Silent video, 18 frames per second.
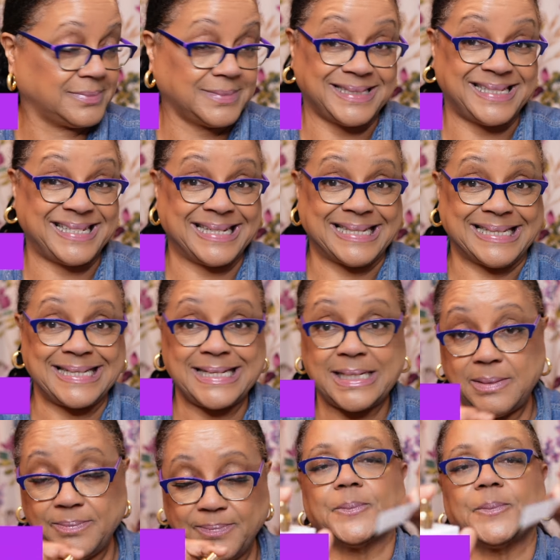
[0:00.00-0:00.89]

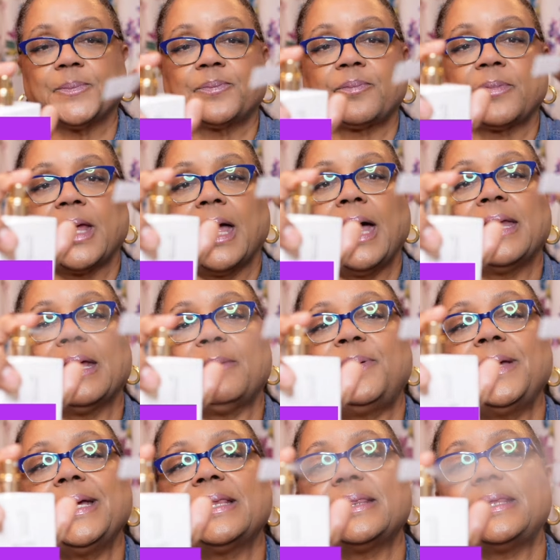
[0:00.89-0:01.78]
60. And I
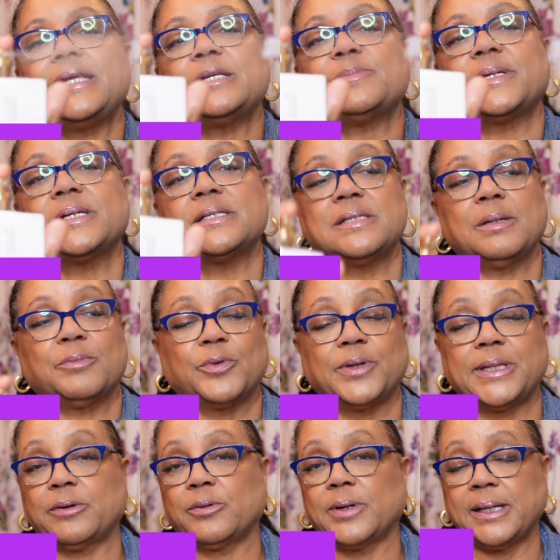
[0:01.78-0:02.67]
picked these because, number
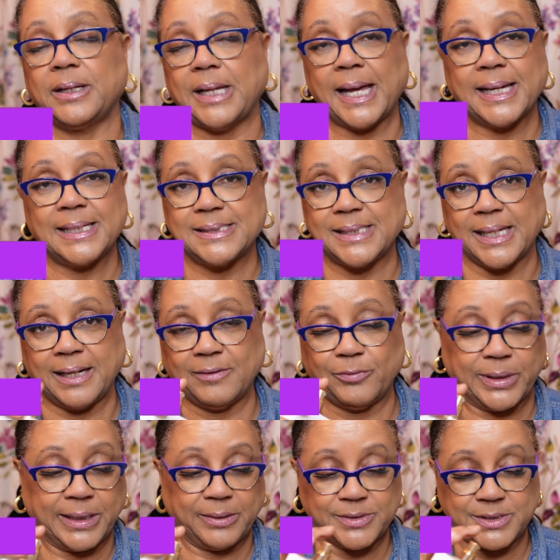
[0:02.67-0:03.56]
one, they were in eyesight
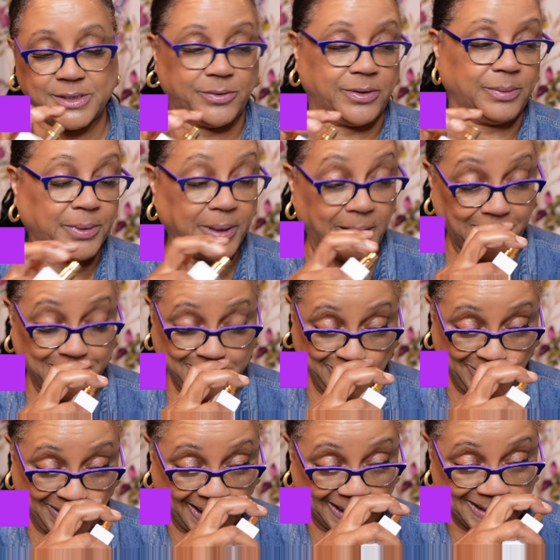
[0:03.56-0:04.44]
of what I was doing, but
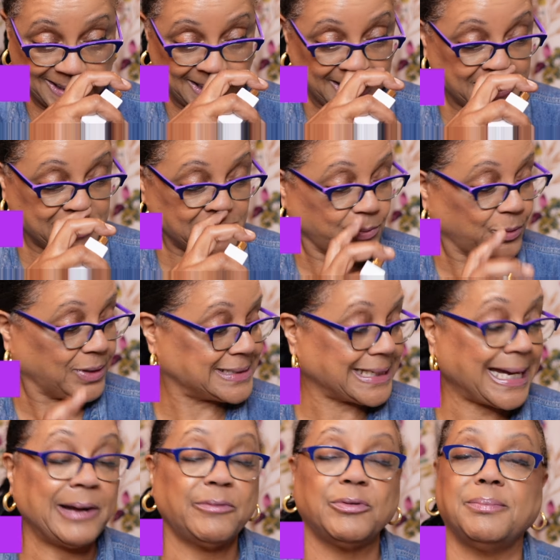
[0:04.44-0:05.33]
also because these are
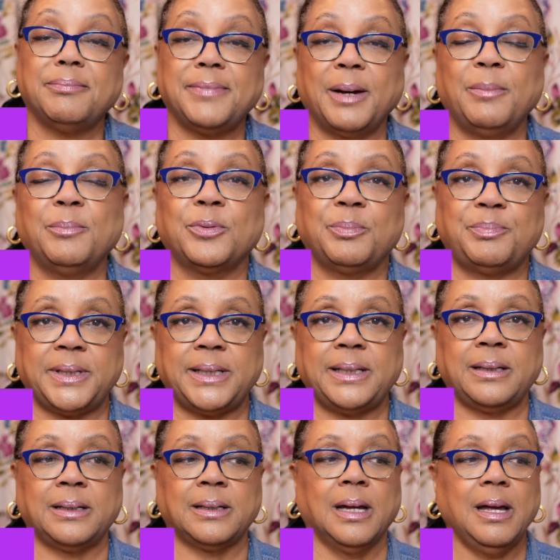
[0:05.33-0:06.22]
ones I remember
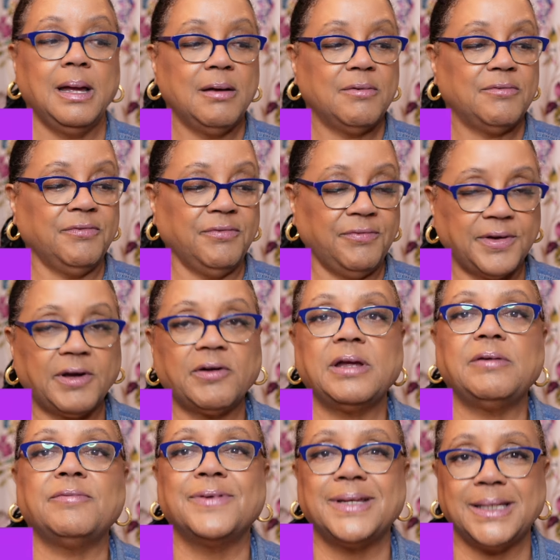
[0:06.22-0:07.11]
being
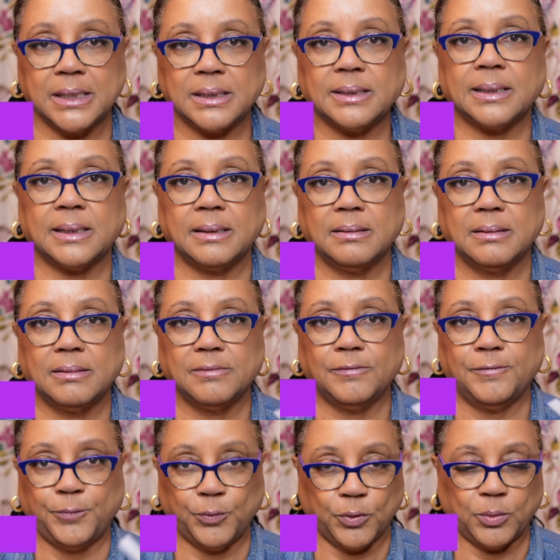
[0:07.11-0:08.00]
very vanilla
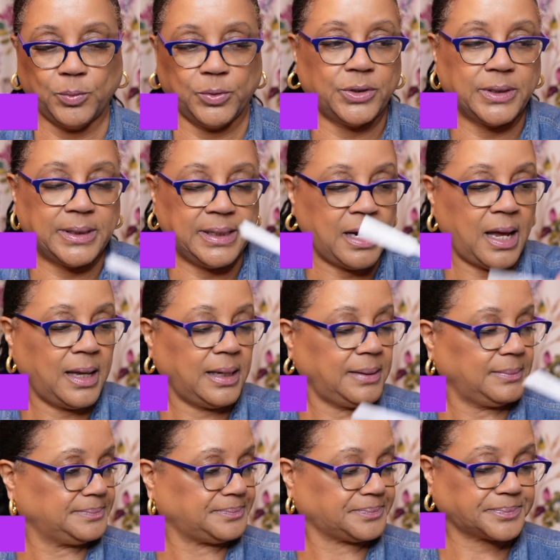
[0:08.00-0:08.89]
forward,
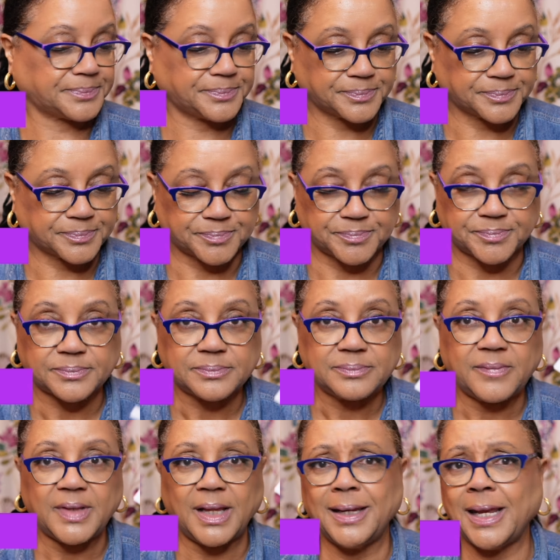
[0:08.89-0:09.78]
not
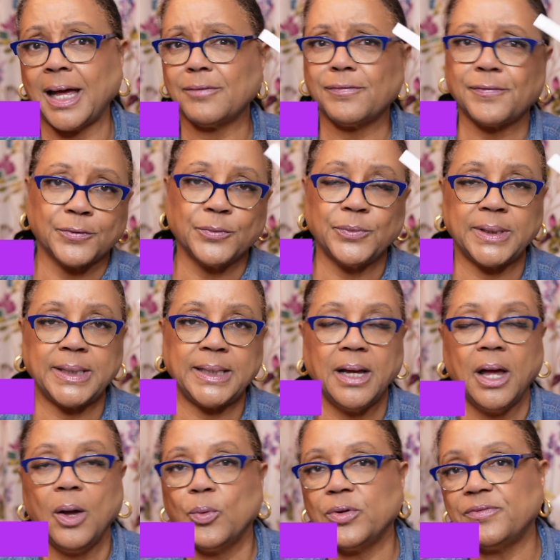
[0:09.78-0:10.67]

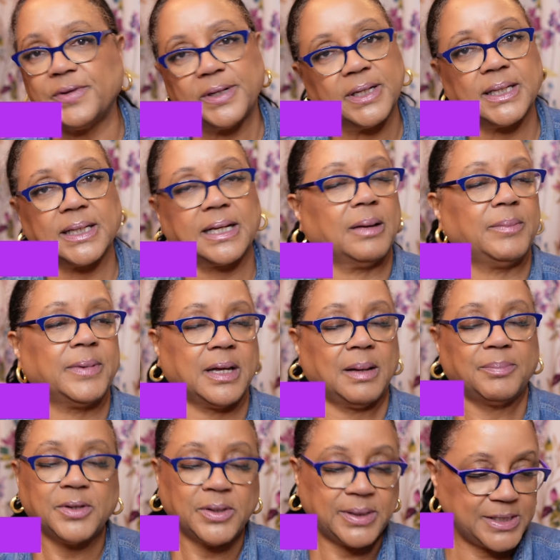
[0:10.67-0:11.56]
fruity with vanilla coming
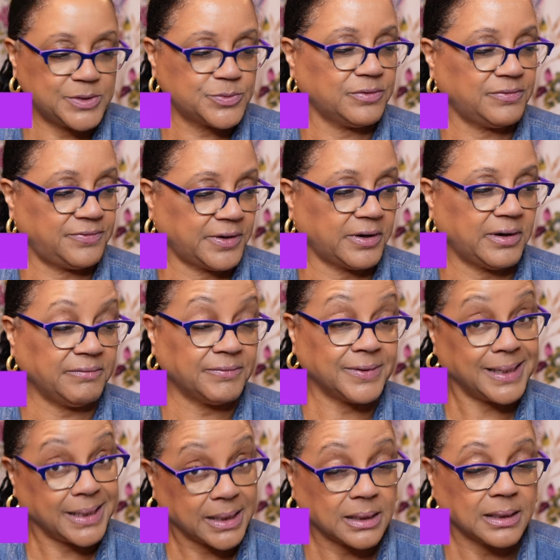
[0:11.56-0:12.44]
up. Now, these were very
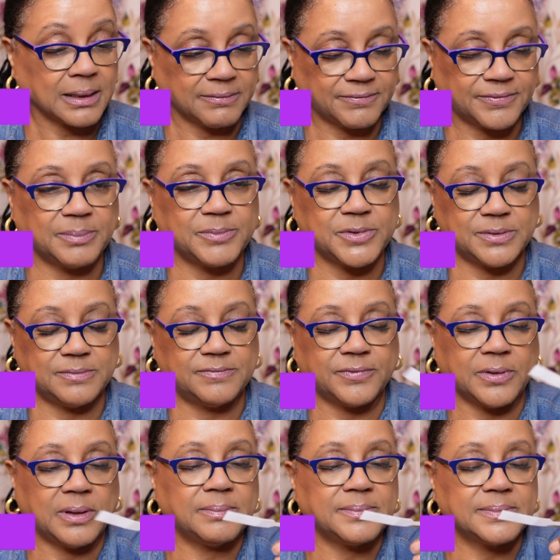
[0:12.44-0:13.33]
vanilla
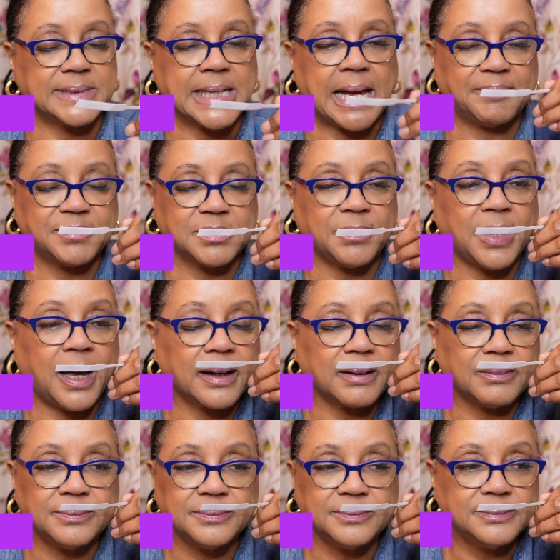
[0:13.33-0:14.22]
from top to
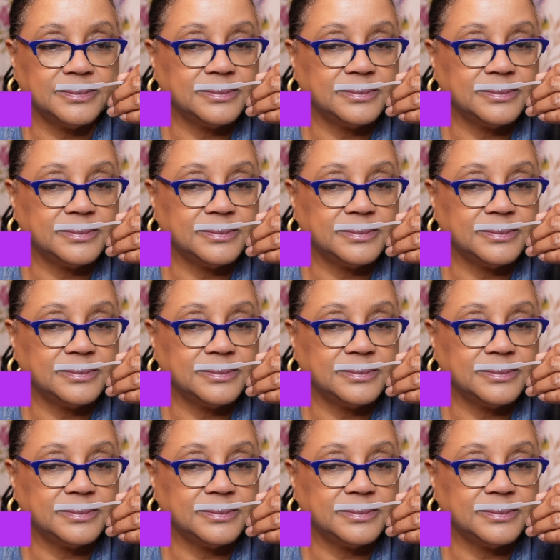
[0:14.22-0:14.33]
bottom.